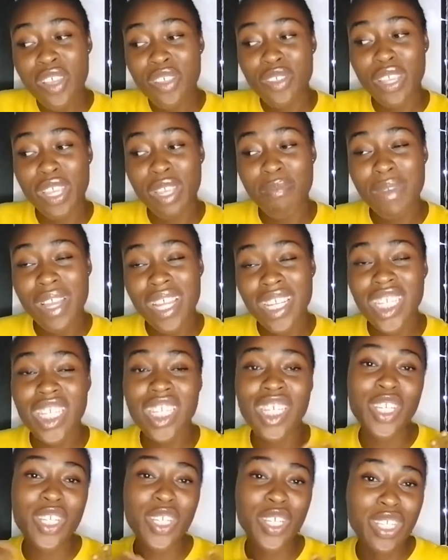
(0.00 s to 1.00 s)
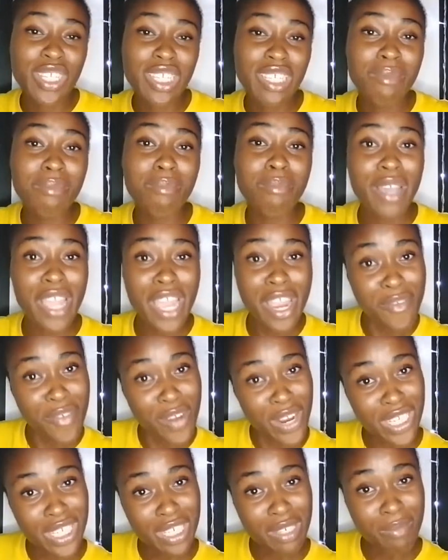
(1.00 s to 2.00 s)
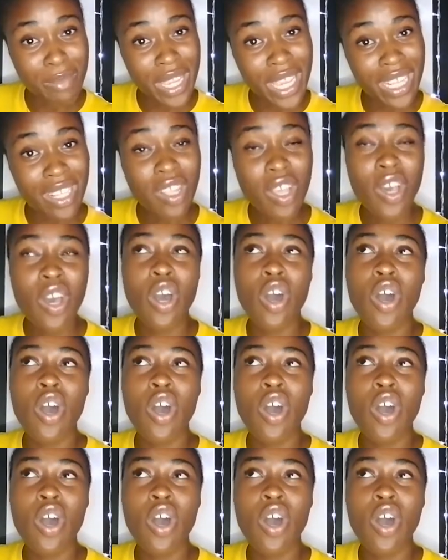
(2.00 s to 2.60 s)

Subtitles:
So imagine using my regimen